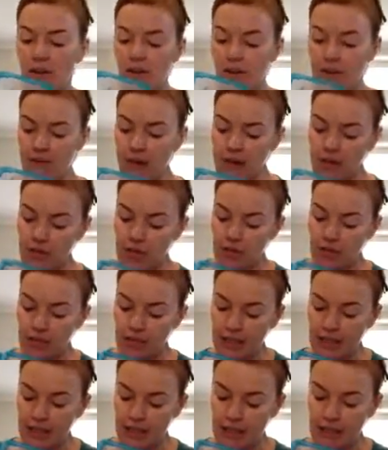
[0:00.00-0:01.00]
I've
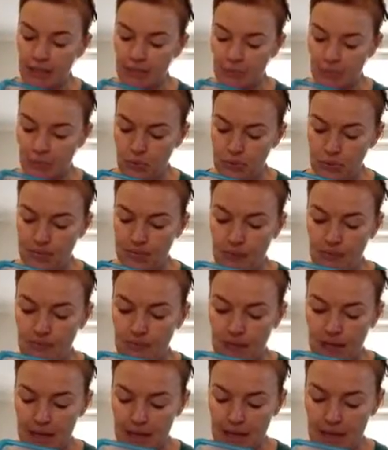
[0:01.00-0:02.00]
actually put some
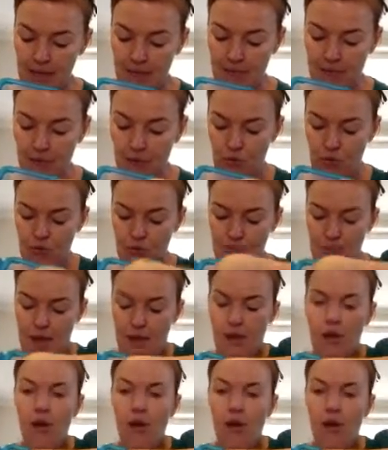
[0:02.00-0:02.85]
Glad film